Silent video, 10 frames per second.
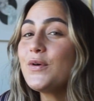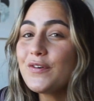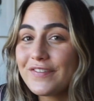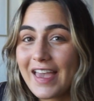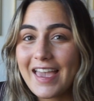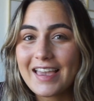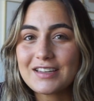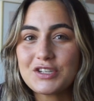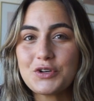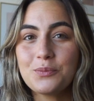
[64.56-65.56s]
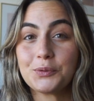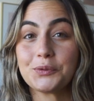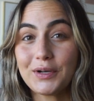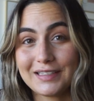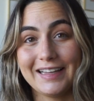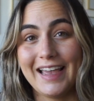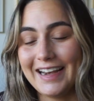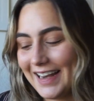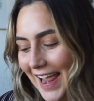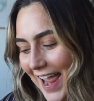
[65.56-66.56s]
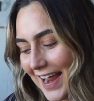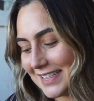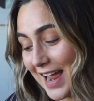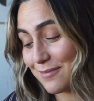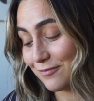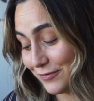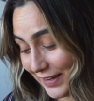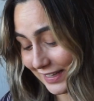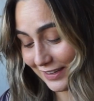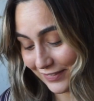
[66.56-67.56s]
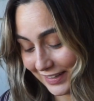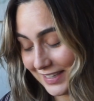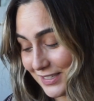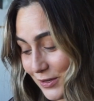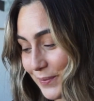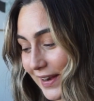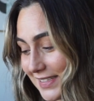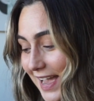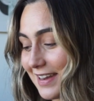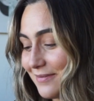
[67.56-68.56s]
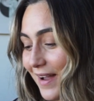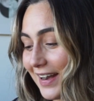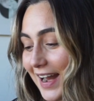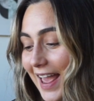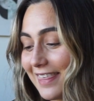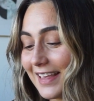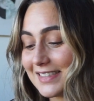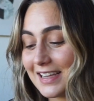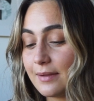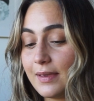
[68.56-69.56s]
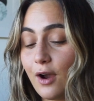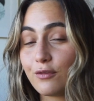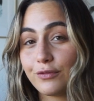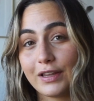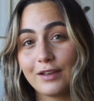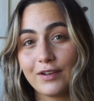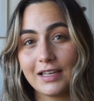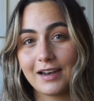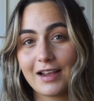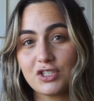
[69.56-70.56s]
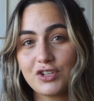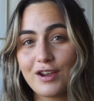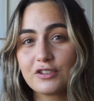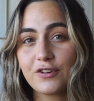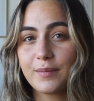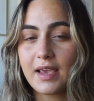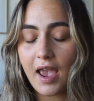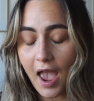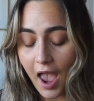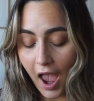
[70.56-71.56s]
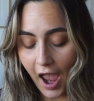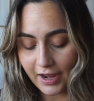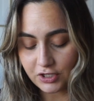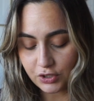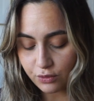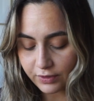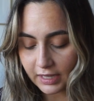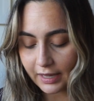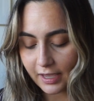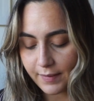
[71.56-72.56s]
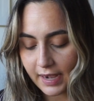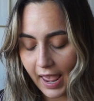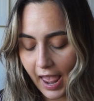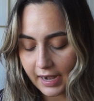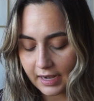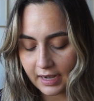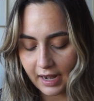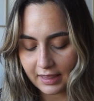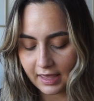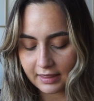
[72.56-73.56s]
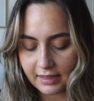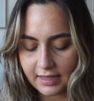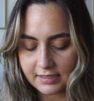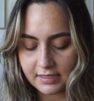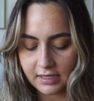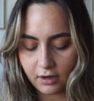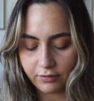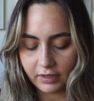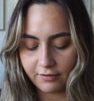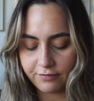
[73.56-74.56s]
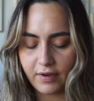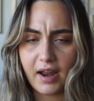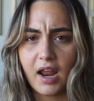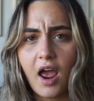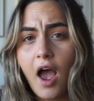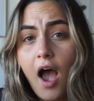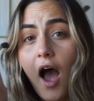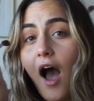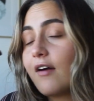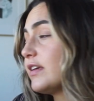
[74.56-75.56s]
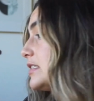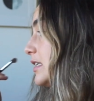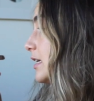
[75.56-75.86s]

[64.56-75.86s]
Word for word: moving to Brooklyn and I'm really, really super excited about it. I think it's gonna be a really, really nice change for me. I do really like Manhattan and I think that this is like a really fun, obviously